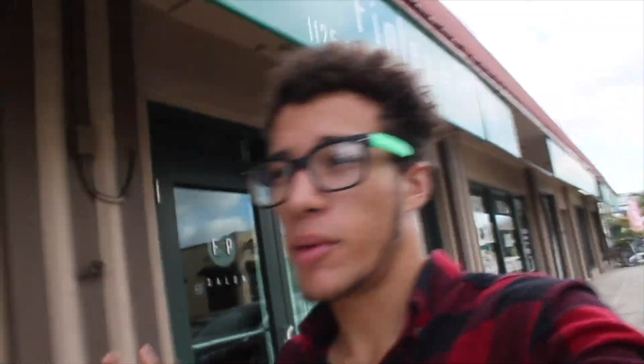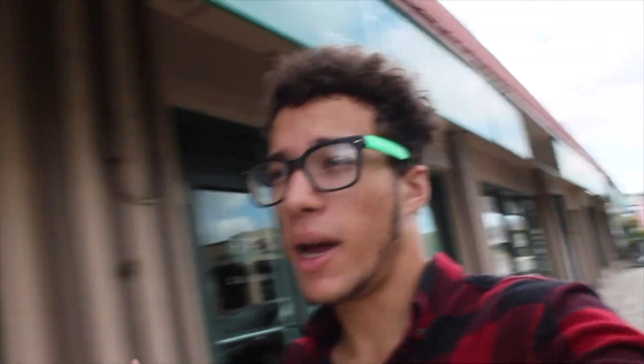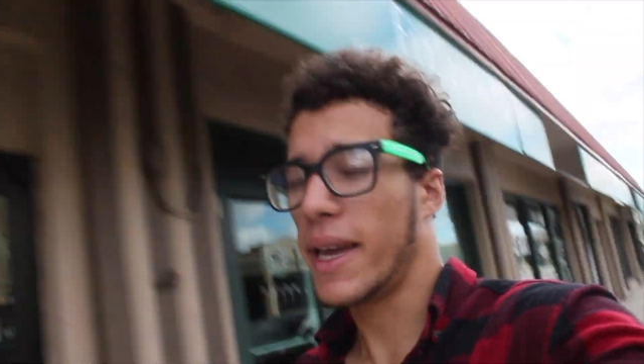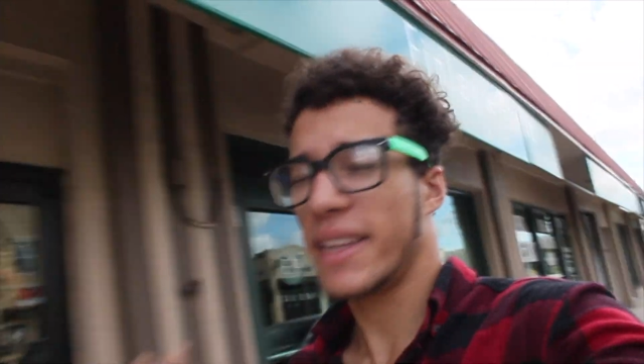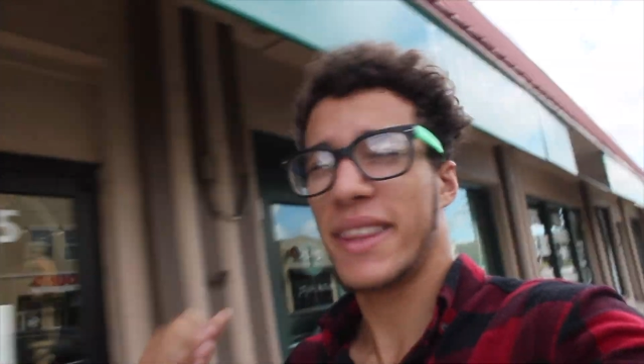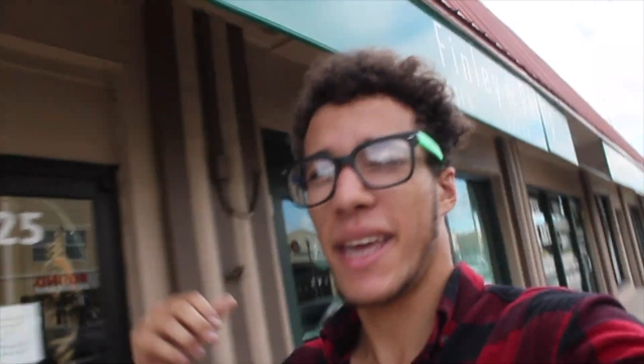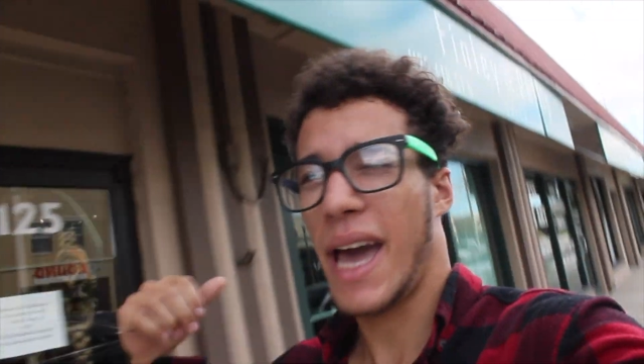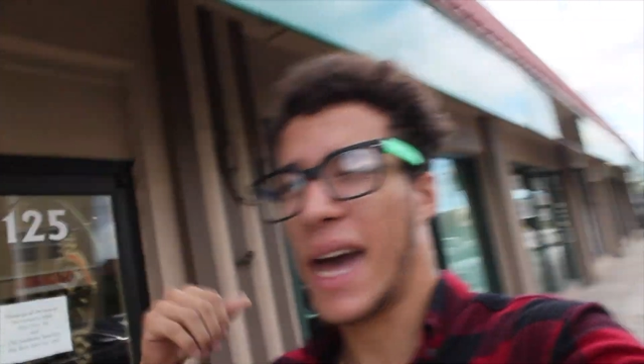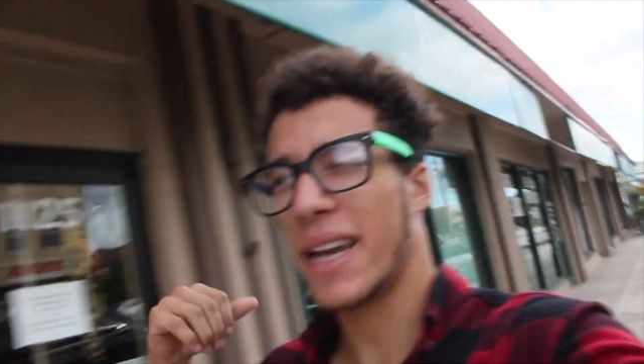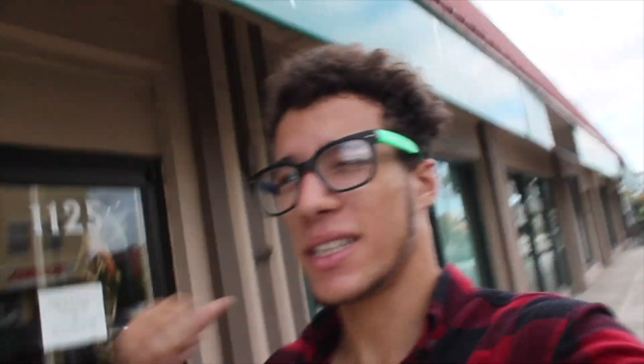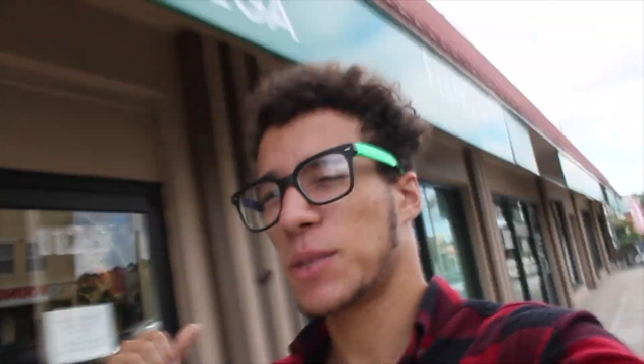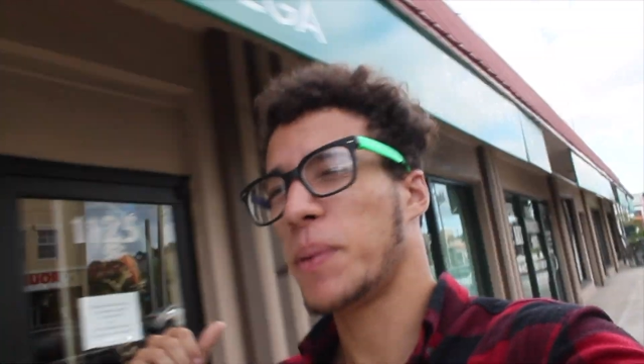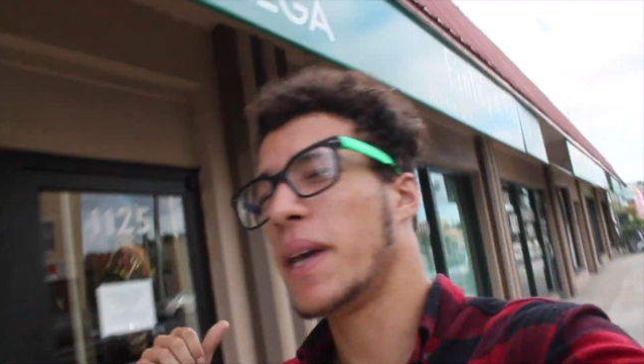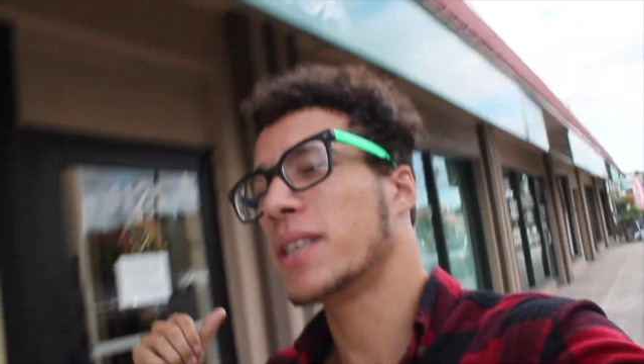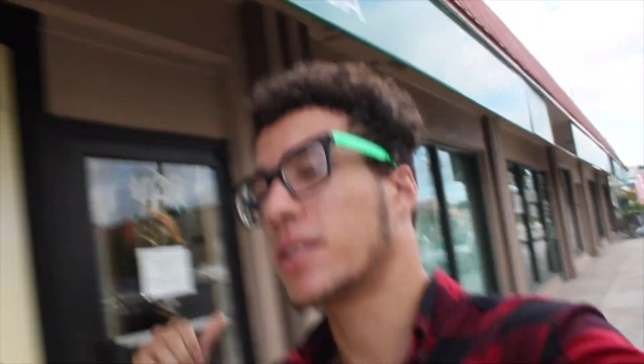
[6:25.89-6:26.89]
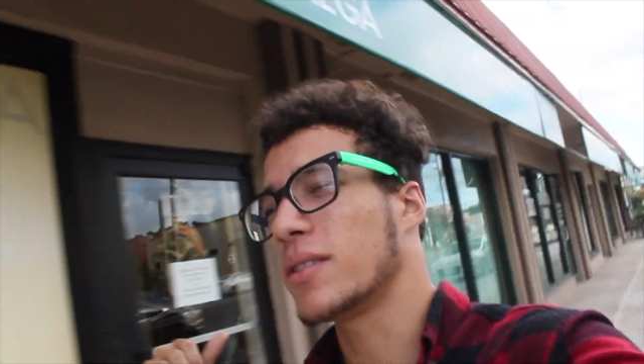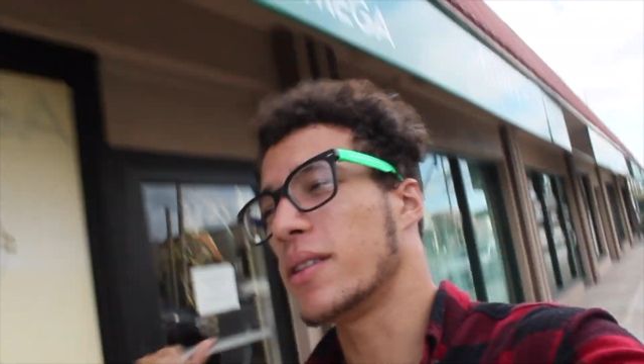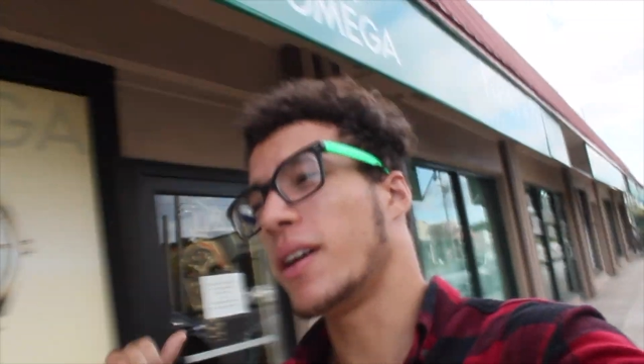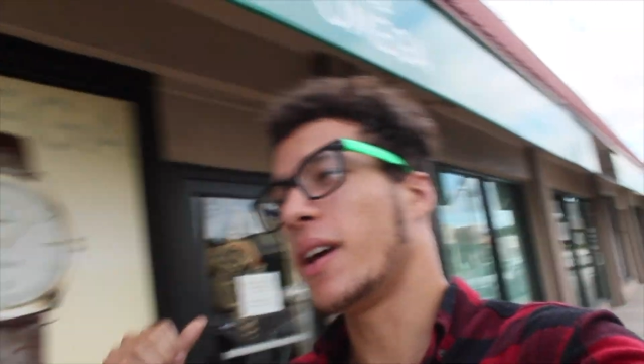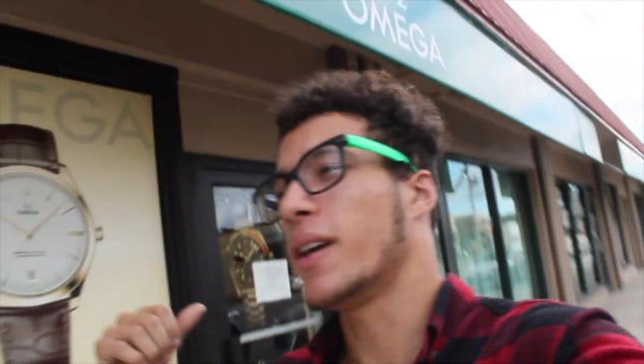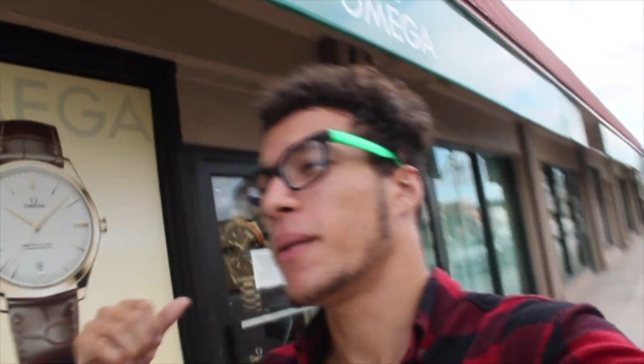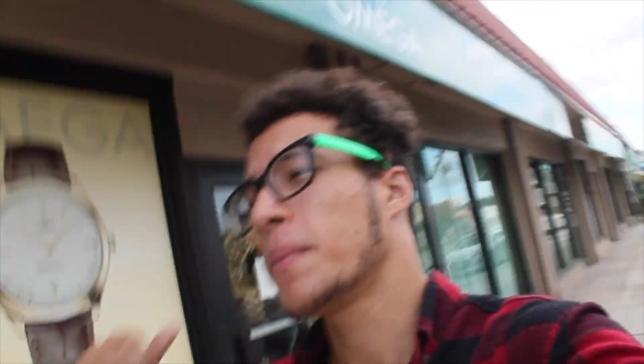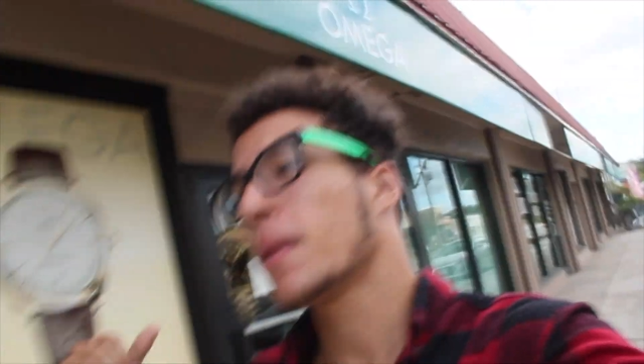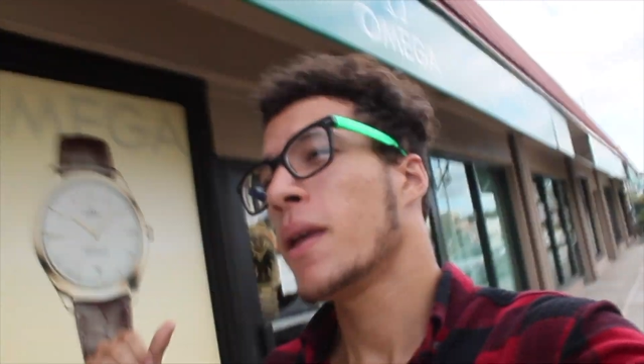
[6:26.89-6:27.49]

right? They had a spacer in there,